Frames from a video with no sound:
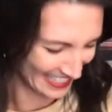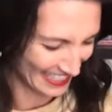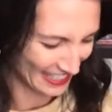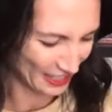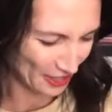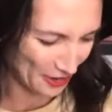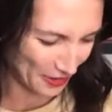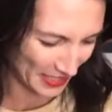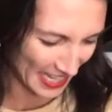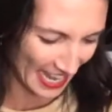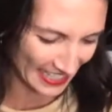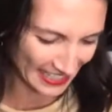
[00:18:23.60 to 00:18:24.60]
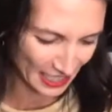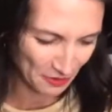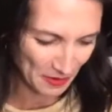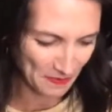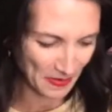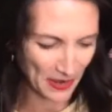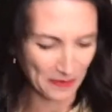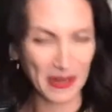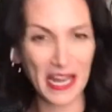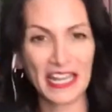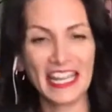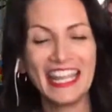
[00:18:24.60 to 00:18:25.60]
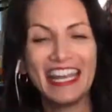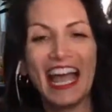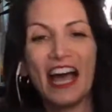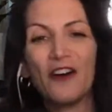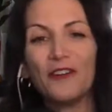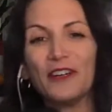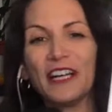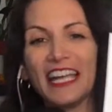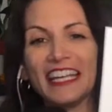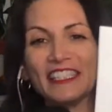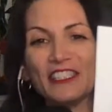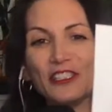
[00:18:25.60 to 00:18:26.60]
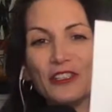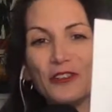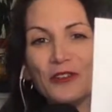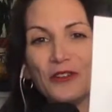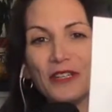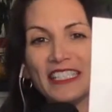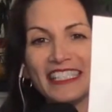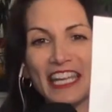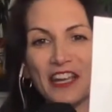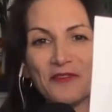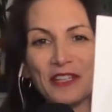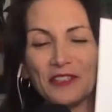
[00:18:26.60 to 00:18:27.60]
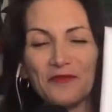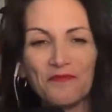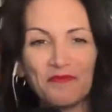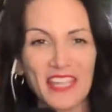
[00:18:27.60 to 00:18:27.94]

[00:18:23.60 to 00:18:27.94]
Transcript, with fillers: So yeah, Cinnamon Bear made an owl and two salmon.